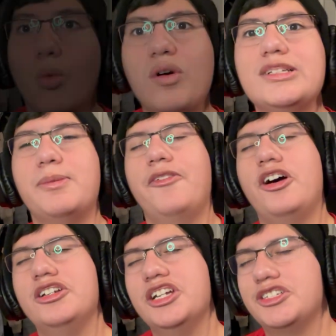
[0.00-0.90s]
What's up, my
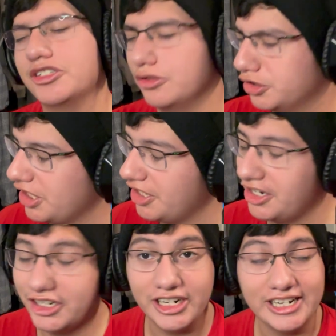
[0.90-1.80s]
fellow ninjas? Screenshot
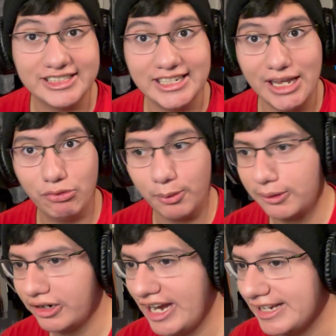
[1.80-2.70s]
here, and today we'll be
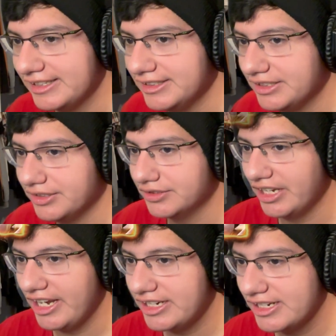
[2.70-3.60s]
reacting to the
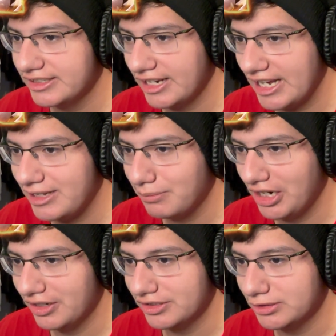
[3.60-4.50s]
Hidden
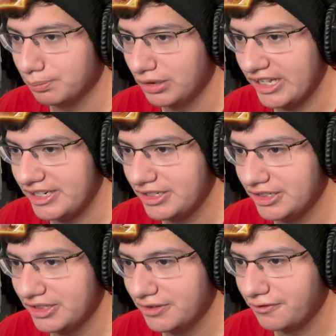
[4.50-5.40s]
Nightmares
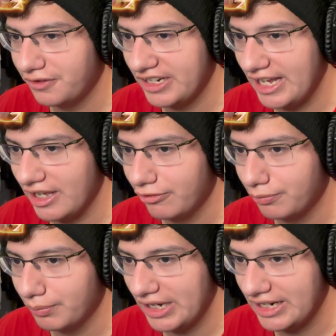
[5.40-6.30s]
Blender
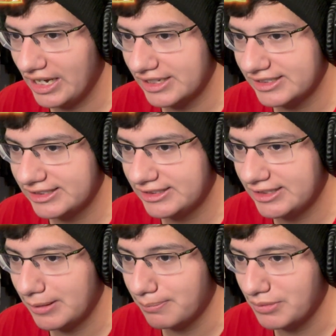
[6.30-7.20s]
FNAF by uh,
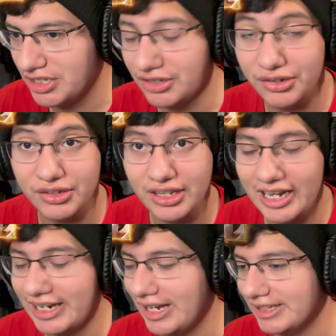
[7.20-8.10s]
Samil.
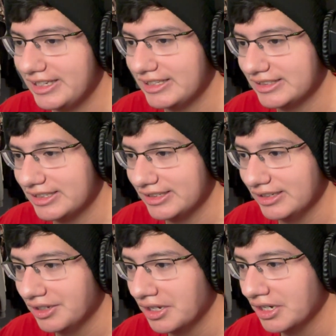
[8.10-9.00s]
I, I think that's how
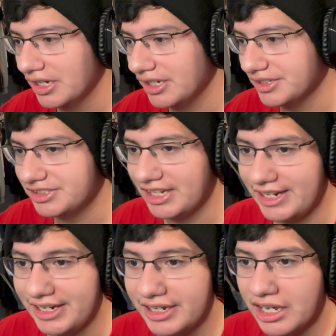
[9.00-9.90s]
you uh,
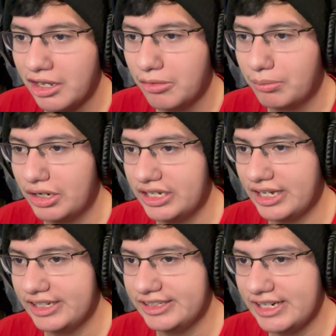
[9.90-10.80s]
say it. But
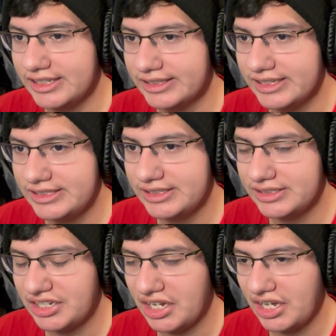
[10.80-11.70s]
uh, yeah, this
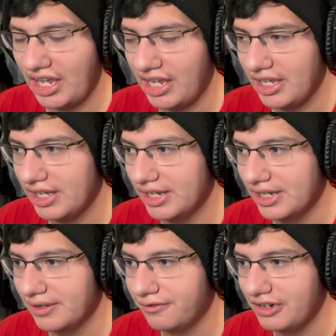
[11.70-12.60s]
is a
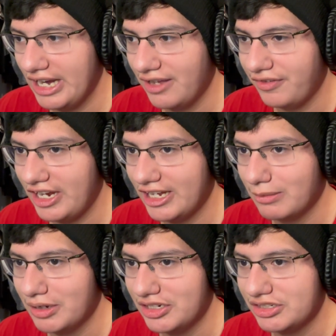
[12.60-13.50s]
uh, FNAF
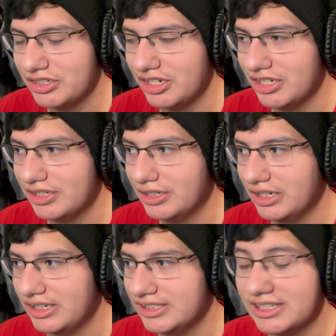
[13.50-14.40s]
animation.
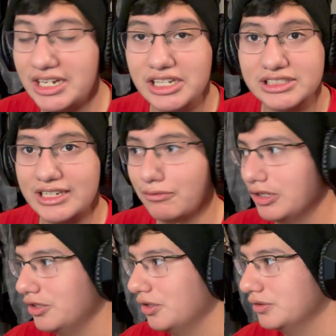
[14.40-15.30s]
It's like it's like
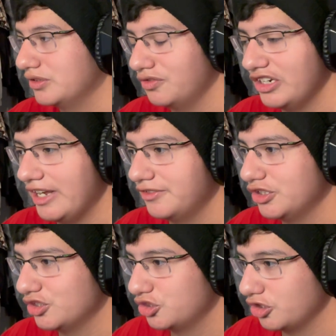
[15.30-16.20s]
one of those FNAF
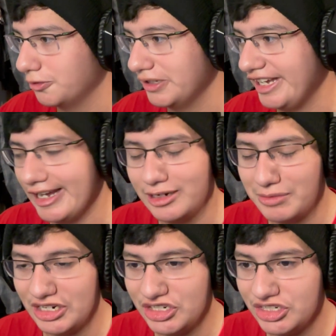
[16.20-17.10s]
disturbing
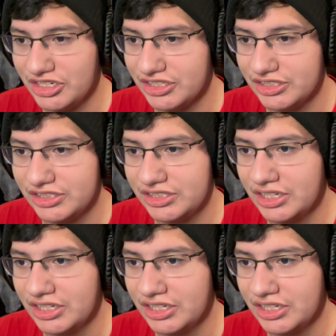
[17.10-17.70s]
animations,